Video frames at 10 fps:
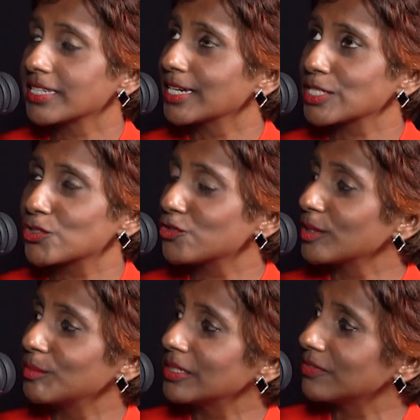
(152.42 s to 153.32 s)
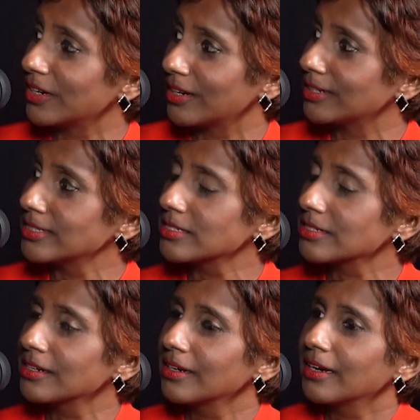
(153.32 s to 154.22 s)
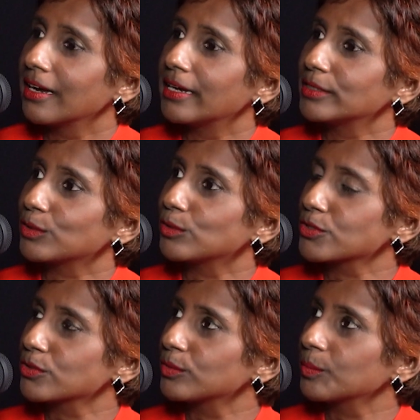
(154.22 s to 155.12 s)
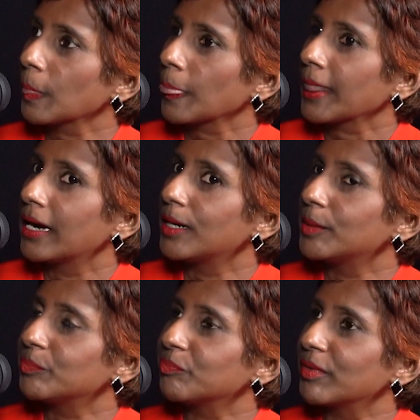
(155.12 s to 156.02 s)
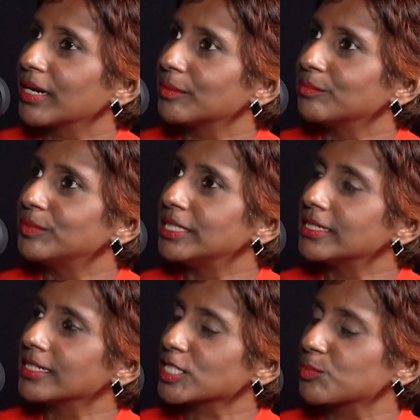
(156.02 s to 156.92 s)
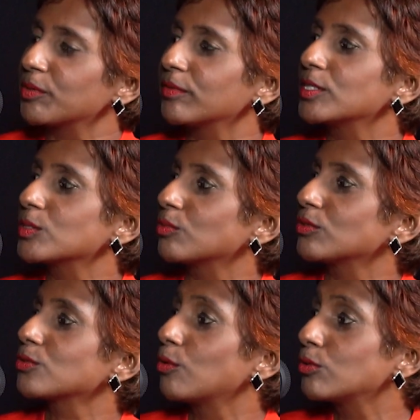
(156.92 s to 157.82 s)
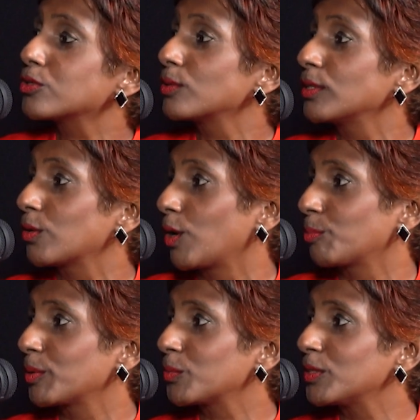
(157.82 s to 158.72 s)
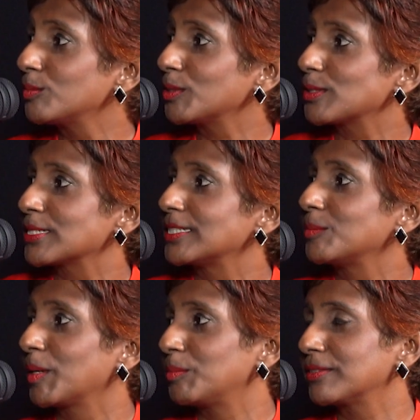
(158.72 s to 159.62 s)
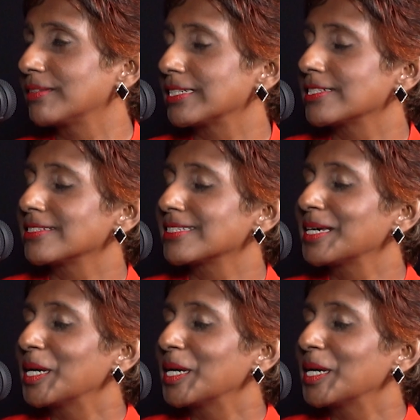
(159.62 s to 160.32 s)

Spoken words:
Yeah, it's extremely vast. And also my media experience was also in the corporate world because I did public relations.